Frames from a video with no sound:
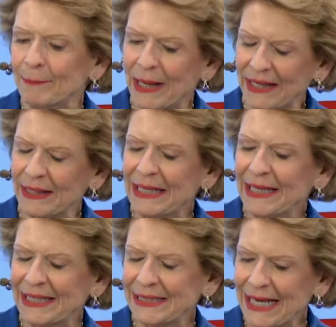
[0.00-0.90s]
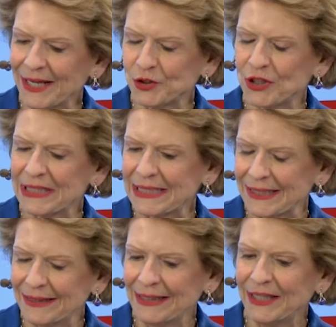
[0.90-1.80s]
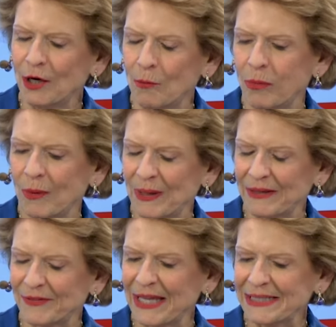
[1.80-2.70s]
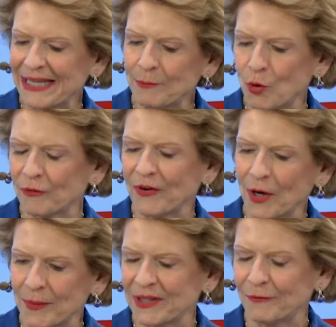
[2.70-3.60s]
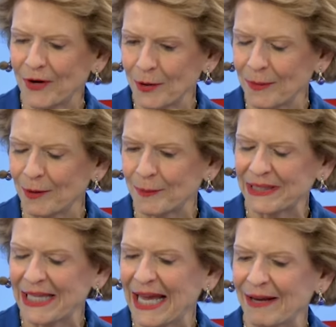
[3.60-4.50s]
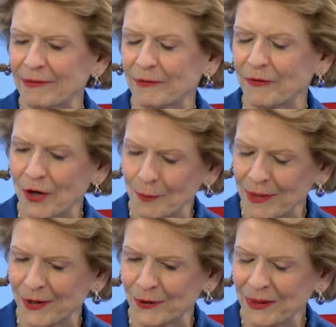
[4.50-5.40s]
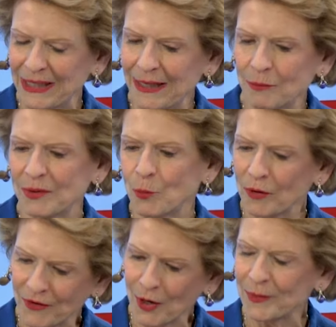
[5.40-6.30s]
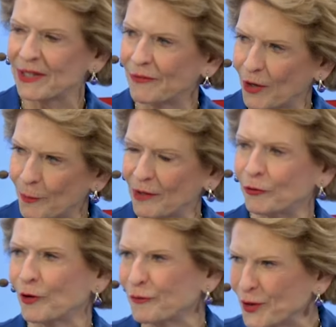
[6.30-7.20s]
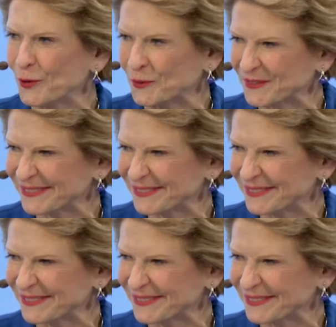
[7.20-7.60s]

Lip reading: But it's not just, you know, if they say more farm in the farm bill, but they have a farm bill with more farm in the farm bill for a few.